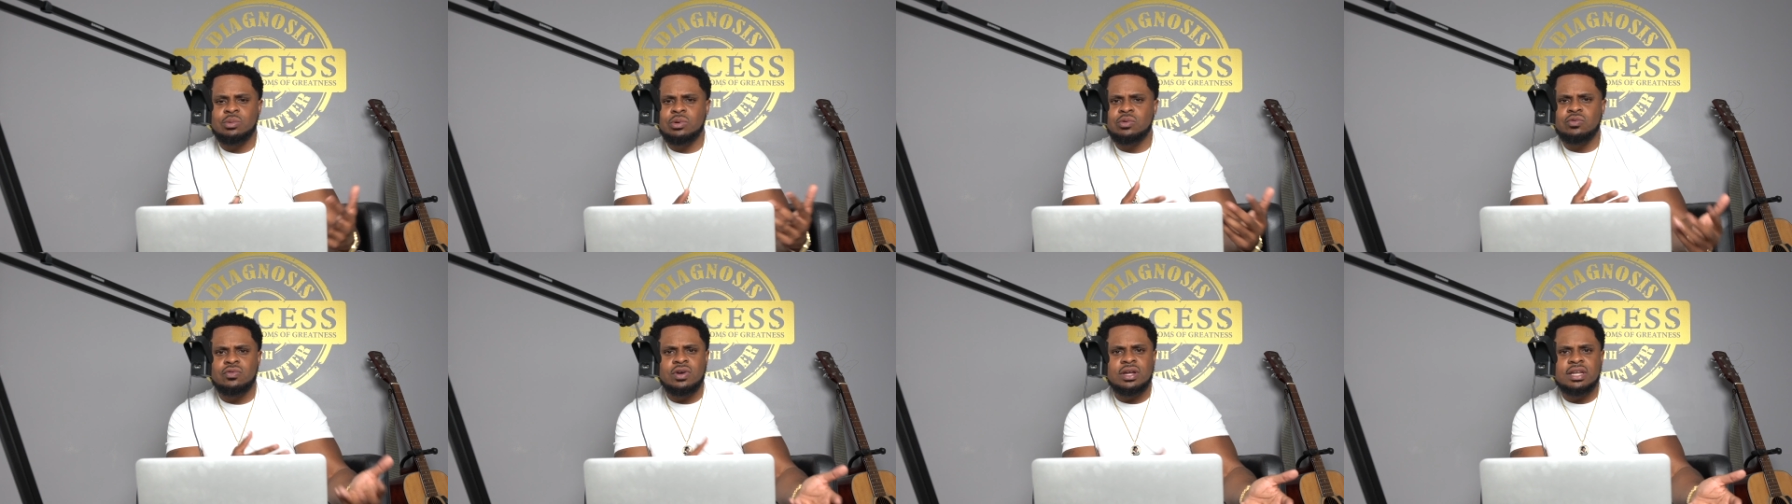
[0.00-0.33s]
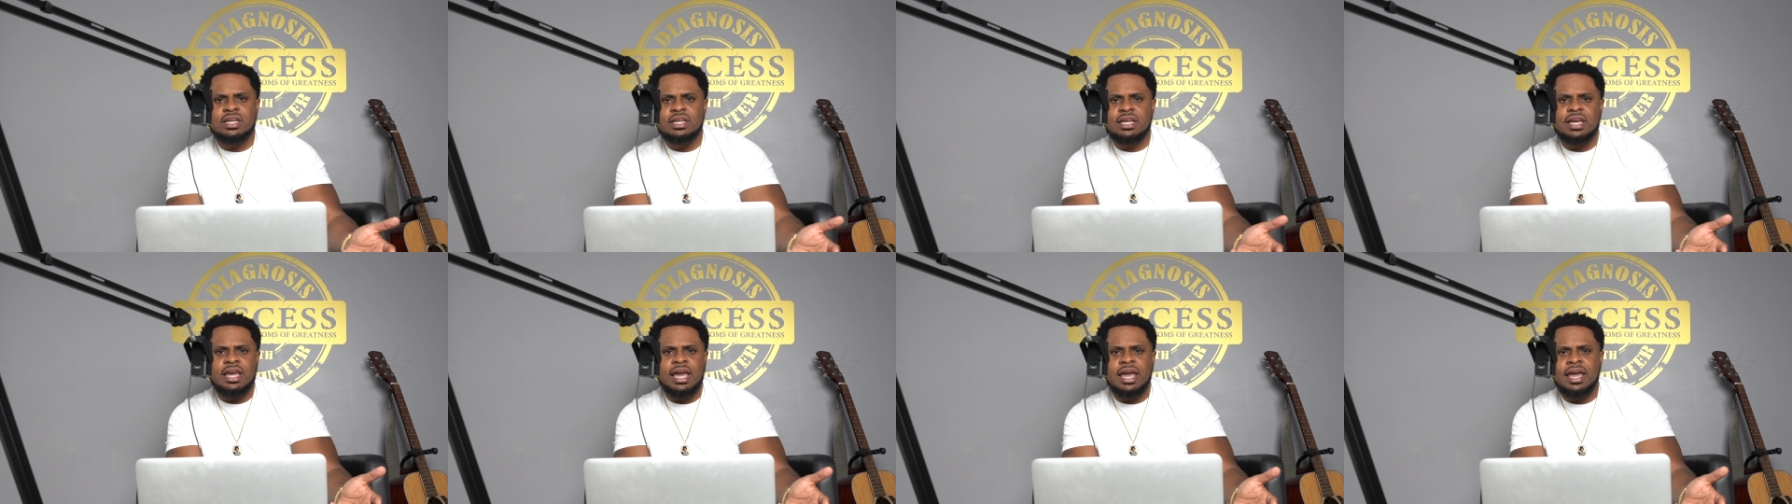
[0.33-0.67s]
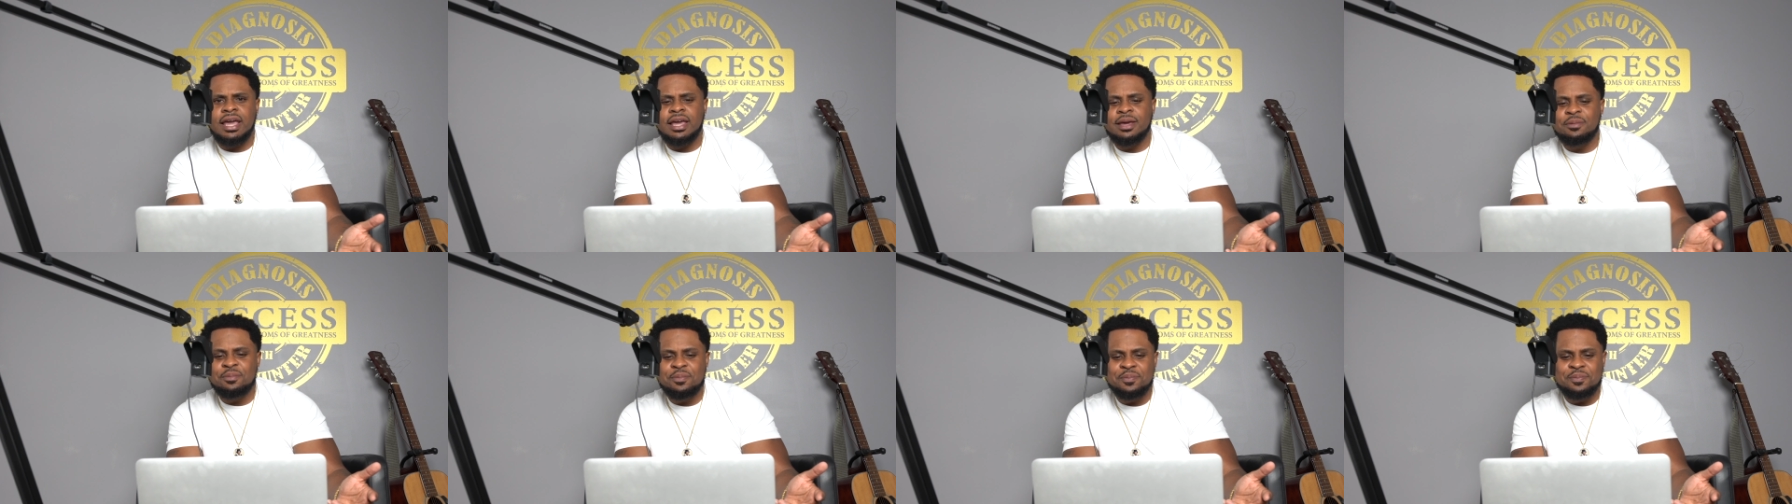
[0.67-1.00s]
were running
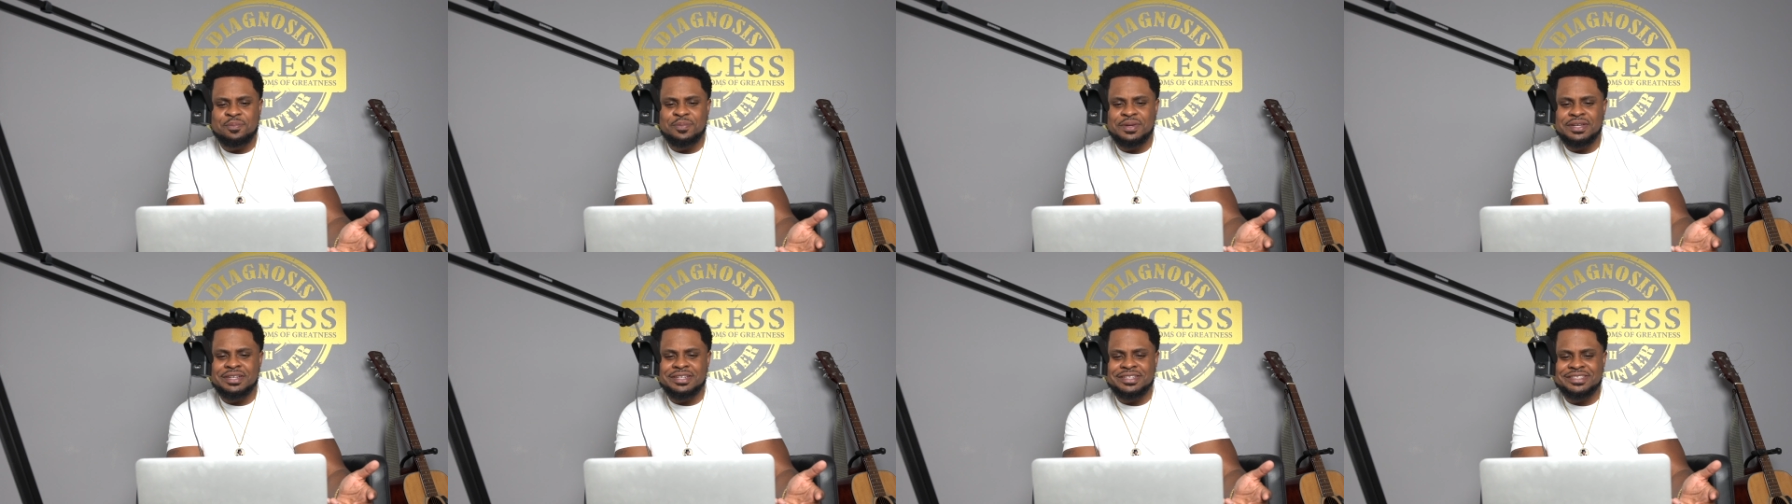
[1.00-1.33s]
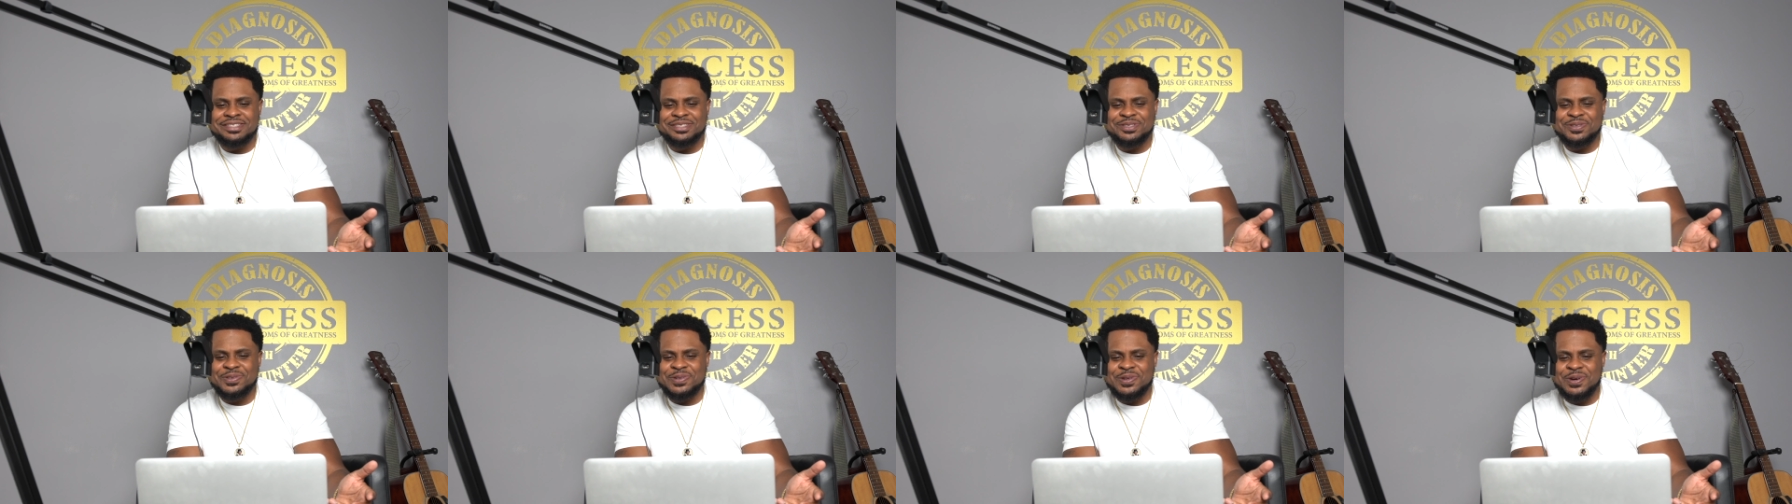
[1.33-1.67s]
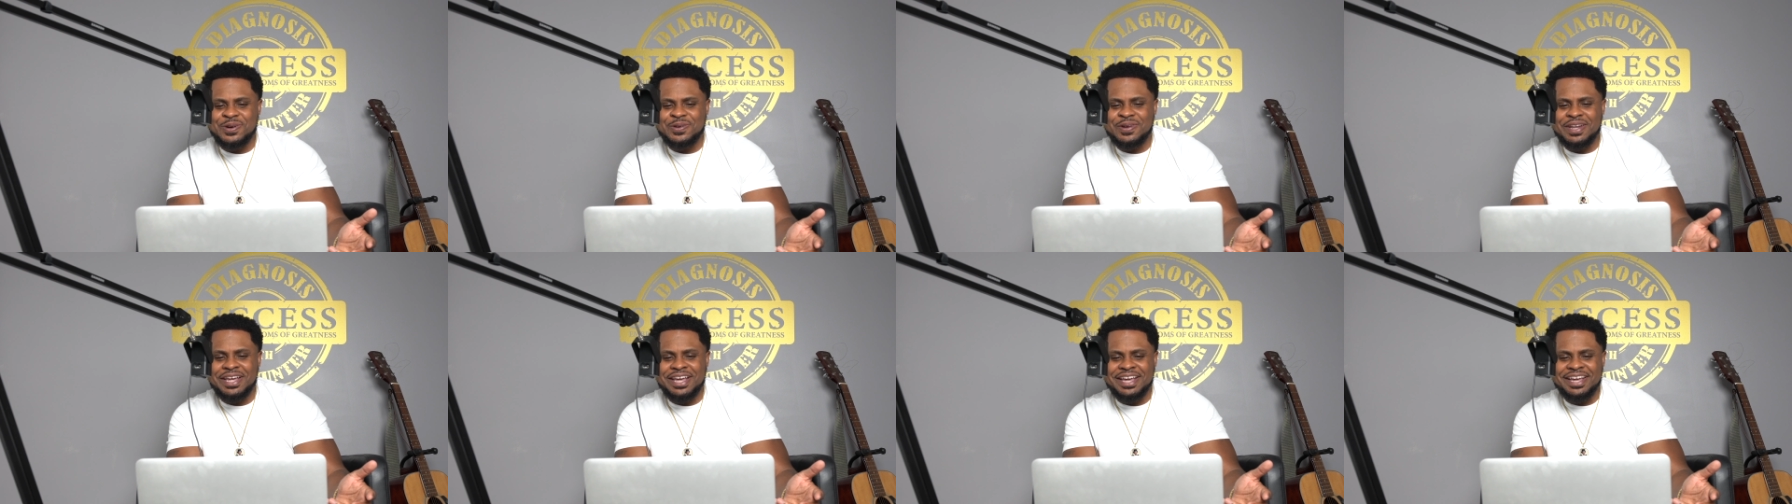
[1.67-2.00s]
game because, you
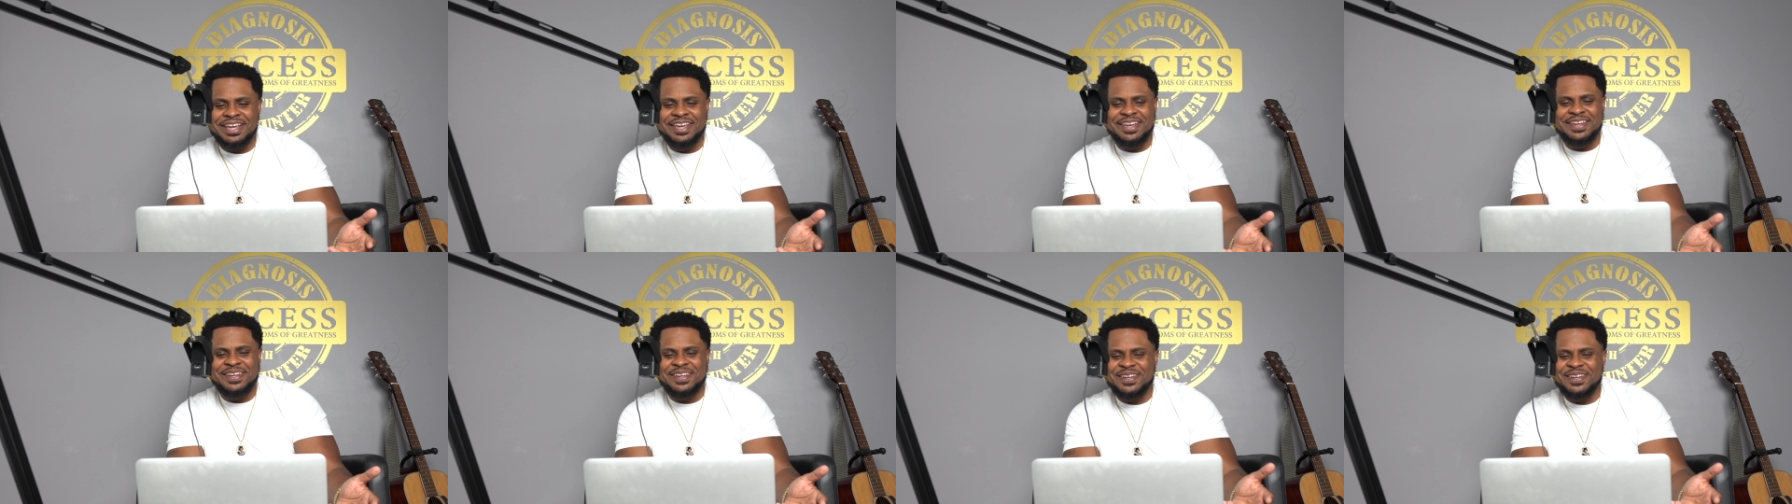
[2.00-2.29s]
know, like,